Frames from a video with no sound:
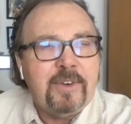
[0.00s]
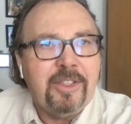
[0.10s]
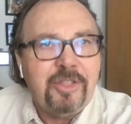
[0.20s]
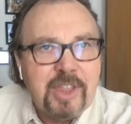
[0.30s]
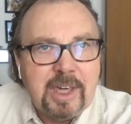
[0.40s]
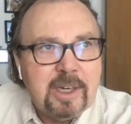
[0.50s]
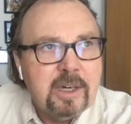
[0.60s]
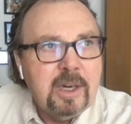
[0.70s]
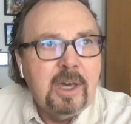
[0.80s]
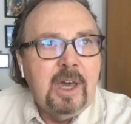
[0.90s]
have to
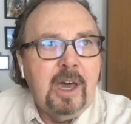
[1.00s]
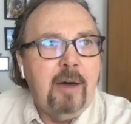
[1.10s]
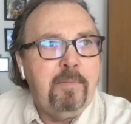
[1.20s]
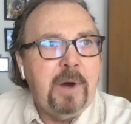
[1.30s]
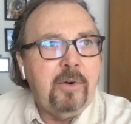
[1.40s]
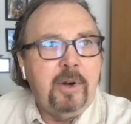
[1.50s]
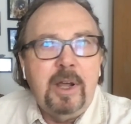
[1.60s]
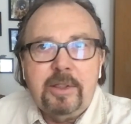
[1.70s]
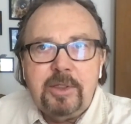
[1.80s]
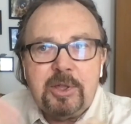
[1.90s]
think
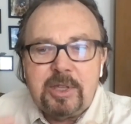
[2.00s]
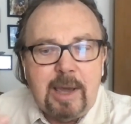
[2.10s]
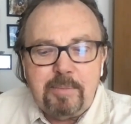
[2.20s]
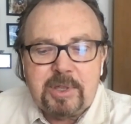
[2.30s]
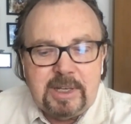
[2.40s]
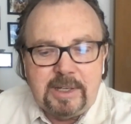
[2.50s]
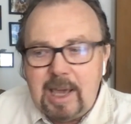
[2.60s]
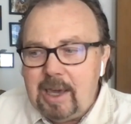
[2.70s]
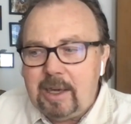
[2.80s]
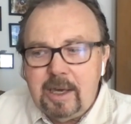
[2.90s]
about the steps to
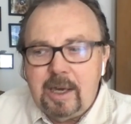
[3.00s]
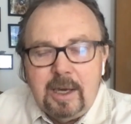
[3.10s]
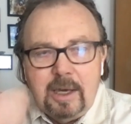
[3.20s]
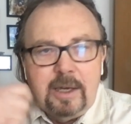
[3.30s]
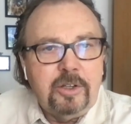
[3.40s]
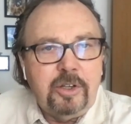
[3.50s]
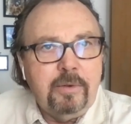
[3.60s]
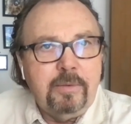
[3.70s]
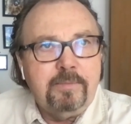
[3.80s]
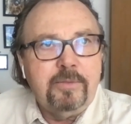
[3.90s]
take
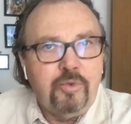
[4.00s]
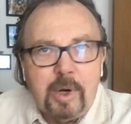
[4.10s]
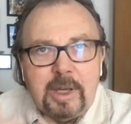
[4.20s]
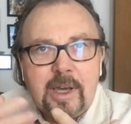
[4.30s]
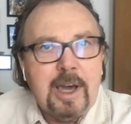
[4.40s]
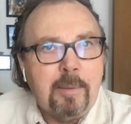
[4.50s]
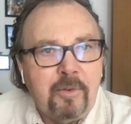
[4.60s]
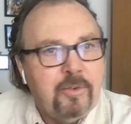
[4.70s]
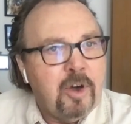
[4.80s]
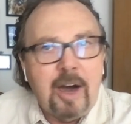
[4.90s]
to drink a
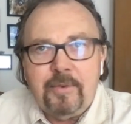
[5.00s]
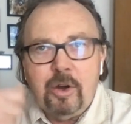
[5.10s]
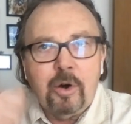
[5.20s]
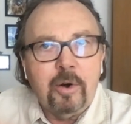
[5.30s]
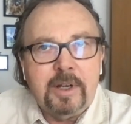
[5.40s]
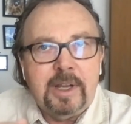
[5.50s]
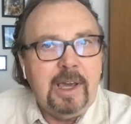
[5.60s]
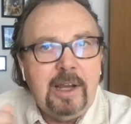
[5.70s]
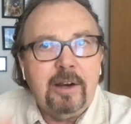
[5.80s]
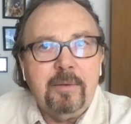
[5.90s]
cup of coffee or
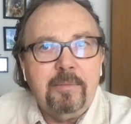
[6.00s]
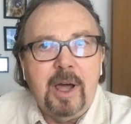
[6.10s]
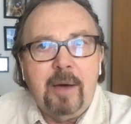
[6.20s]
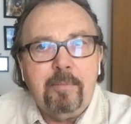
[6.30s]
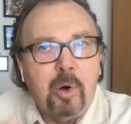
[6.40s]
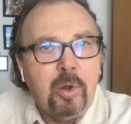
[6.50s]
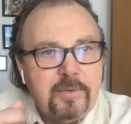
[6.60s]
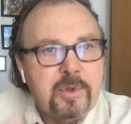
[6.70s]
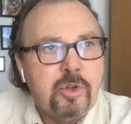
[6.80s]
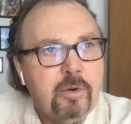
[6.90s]
to eat a
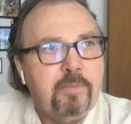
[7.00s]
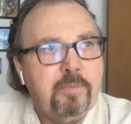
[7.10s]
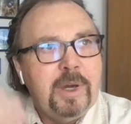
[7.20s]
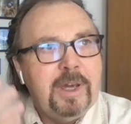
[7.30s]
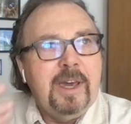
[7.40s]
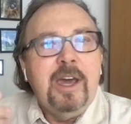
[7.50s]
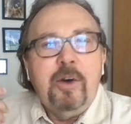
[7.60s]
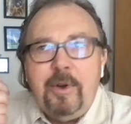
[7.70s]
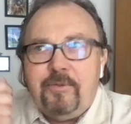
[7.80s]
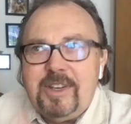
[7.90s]
bowl of soup. We've
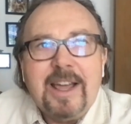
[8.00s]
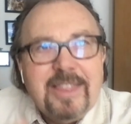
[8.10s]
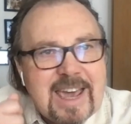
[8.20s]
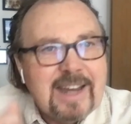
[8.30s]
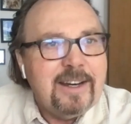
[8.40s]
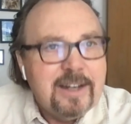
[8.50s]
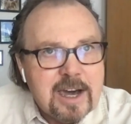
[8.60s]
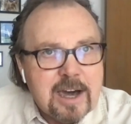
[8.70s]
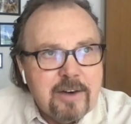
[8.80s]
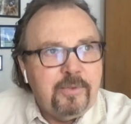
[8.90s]
done that
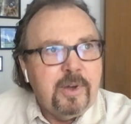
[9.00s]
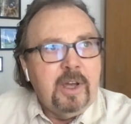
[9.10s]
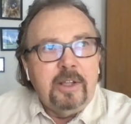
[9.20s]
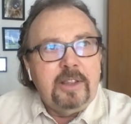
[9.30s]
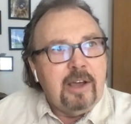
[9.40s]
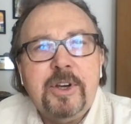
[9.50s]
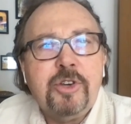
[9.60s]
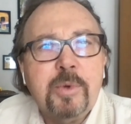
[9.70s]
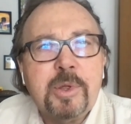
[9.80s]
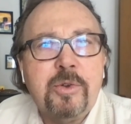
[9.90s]
enough, and
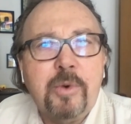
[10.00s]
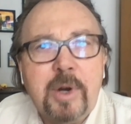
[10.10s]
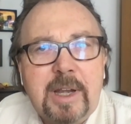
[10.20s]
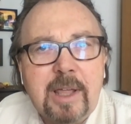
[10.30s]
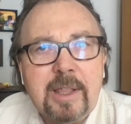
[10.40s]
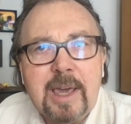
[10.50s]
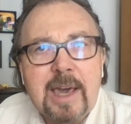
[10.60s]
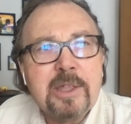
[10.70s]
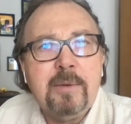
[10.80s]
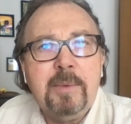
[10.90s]
visual storytelling
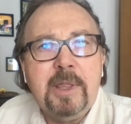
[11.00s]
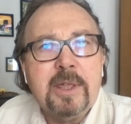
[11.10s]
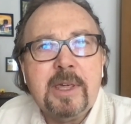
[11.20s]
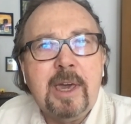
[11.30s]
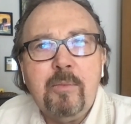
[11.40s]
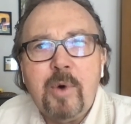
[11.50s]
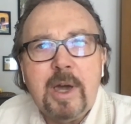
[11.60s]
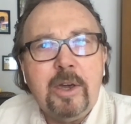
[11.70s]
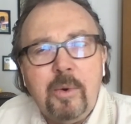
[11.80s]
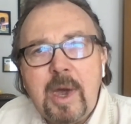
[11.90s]
has to be the same
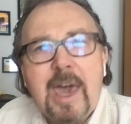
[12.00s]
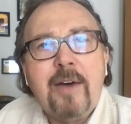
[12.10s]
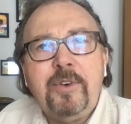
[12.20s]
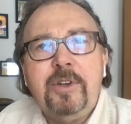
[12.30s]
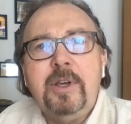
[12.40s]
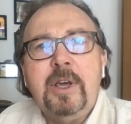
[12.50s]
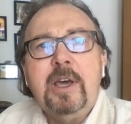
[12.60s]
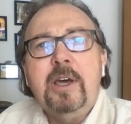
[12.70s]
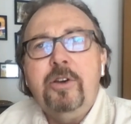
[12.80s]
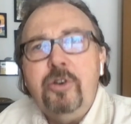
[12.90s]
way. You have to
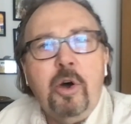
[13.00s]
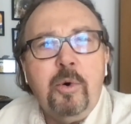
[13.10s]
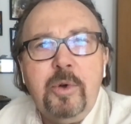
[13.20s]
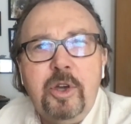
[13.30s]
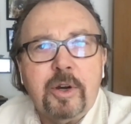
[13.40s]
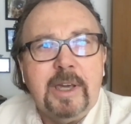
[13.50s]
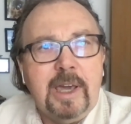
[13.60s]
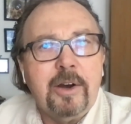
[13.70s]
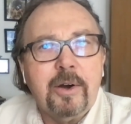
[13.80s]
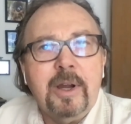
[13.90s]
know your
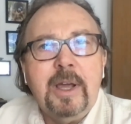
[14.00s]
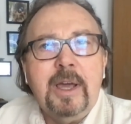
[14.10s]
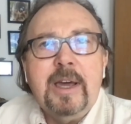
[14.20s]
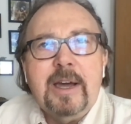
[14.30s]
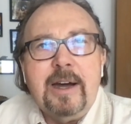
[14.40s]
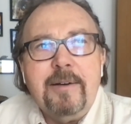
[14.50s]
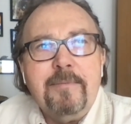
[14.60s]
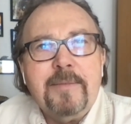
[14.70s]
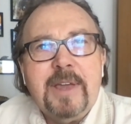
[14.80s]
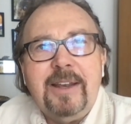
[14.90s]
gear.
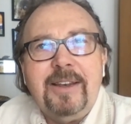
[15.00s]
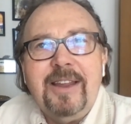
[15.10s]
One